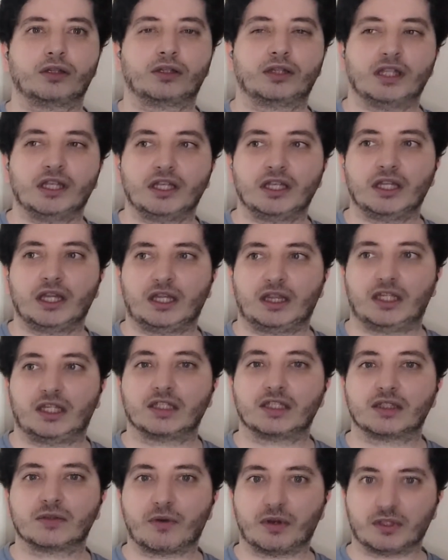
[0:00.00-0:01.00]
this
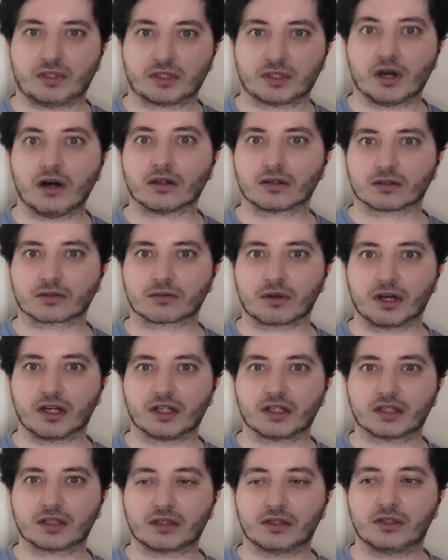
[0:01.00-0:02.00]
is where it starts, right?
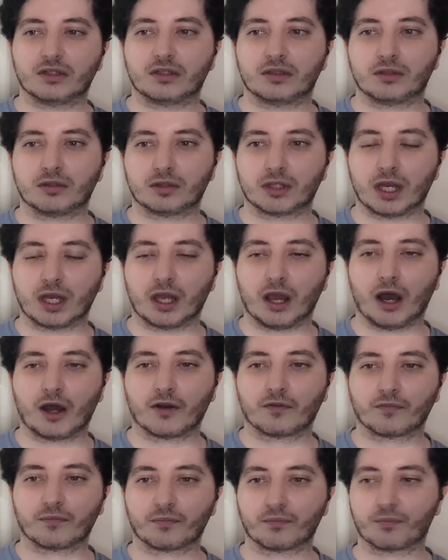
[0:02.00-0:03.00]
Because they kind of
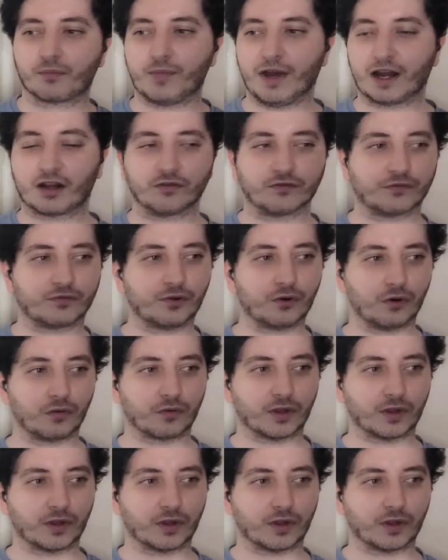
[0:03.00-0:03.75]
back and forth,